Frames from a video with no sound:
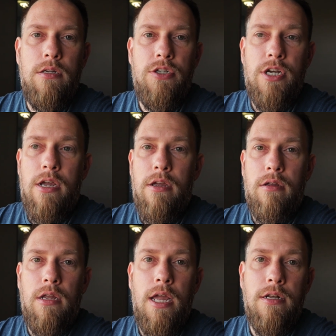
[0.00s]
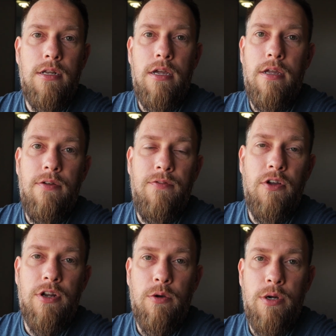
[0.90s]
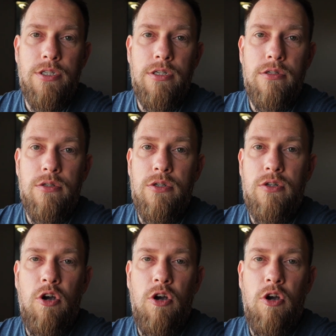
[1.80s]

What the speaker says: share, and if you've got any questions,